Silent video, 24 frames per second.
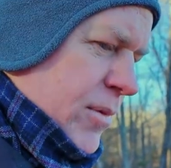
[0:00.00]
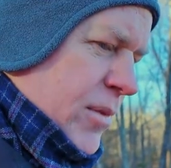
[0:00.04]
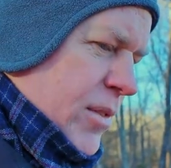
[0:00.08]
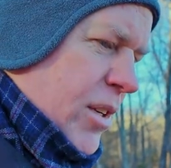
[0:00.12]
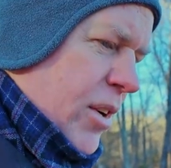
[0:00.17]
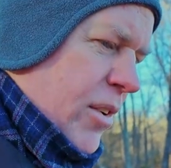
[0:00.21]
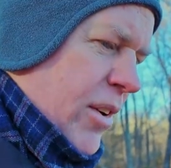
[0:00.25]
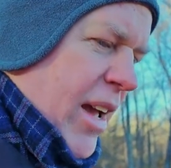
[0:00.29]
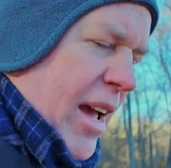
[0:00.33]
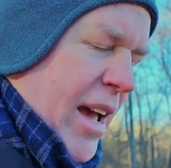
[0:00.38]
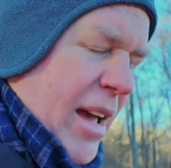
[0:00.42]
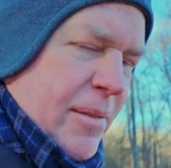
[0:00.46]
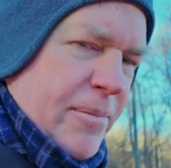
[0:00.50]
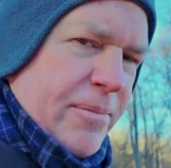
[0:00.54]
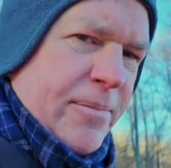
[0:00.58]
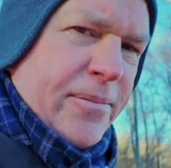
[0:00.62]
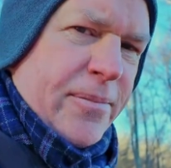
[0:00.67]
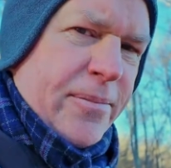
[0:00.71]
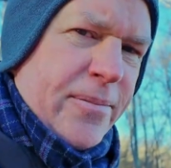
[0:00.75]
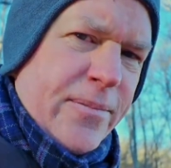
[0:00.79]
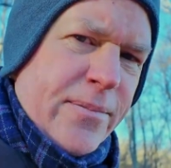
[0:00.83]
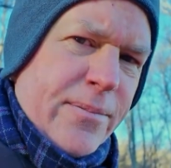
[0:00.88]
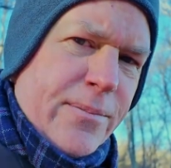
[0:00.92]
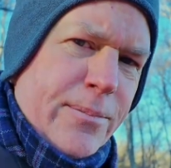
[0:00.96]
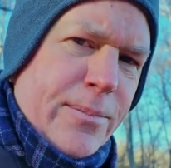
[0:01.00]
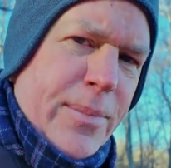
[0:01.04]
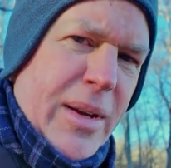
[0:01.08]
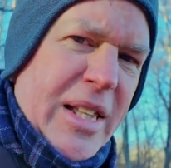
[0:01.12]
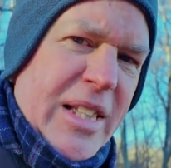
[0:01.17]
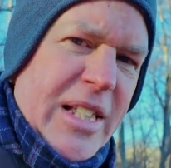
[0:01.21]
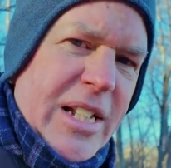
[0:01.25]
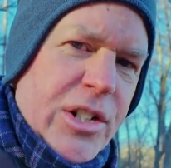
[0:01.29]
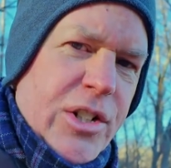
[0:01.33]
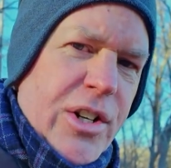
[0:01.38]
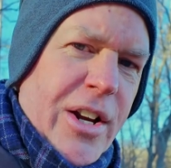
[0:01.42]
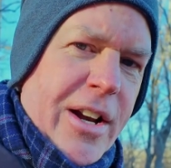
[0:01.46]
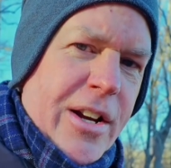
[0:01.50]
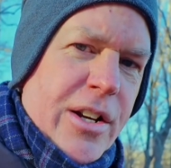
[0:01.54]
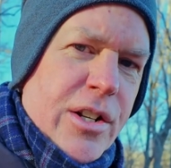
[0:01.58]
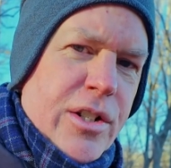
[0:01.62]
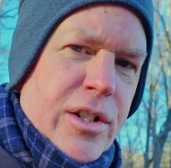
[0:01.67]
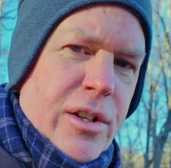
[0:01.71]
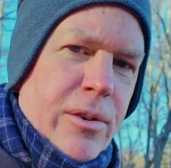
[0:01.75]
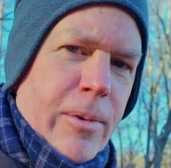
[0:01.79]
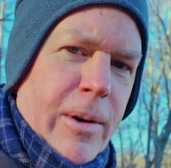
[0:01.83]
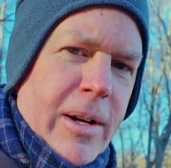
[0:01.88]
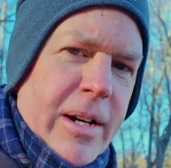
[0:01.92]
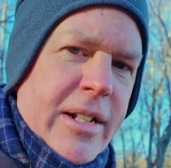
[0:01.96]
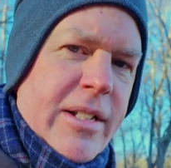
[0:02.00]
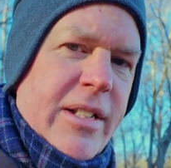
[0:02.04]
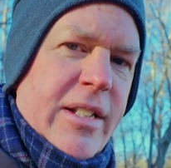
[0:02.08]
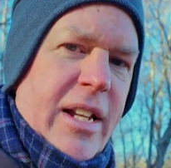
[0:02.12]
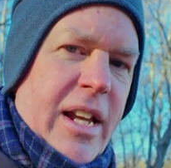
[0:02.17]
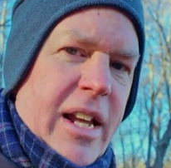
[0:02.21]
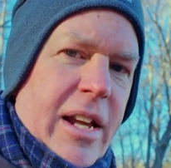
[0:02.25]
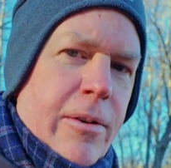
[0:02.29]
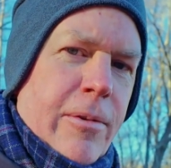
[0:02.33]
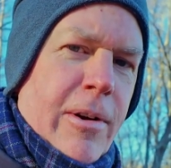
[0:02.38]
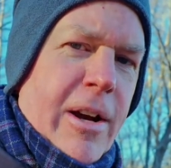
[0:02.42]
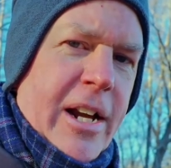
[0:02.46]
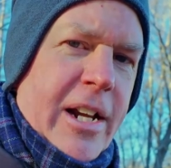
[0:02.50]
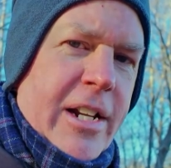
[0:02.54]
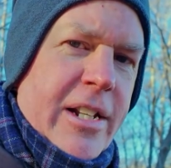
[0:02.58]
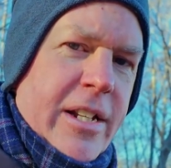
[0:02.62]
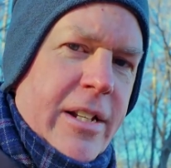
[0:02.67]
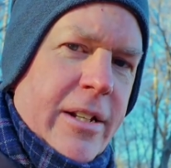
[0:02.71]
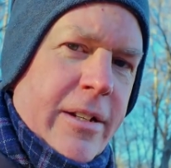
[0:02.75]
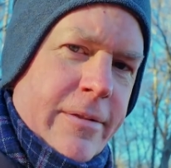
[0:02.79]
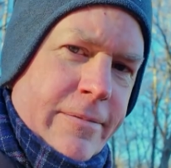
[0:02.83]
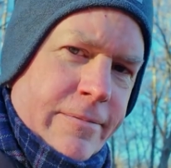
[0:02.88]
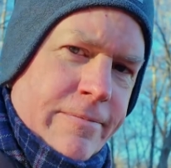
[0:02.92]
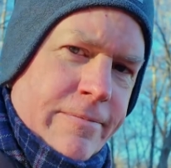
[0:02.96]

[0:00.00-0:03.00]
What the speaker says: So yeah, be the change you want to see, right?